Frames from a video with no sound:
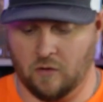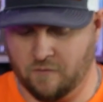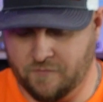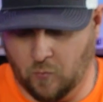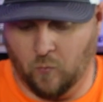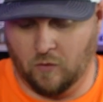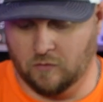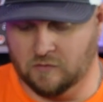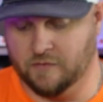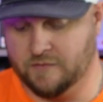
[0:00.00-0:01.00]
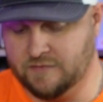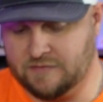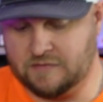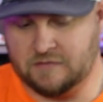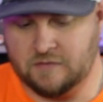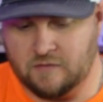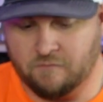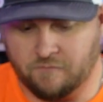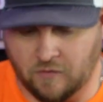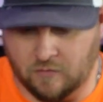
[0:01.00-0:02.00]
of the Worlds
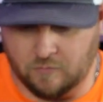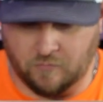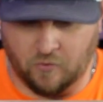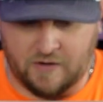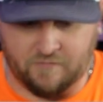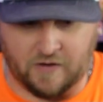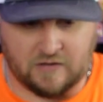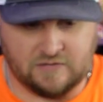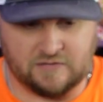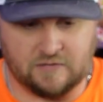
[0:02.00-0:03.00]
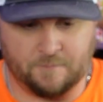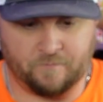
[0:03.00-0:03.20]
from Gray Fox.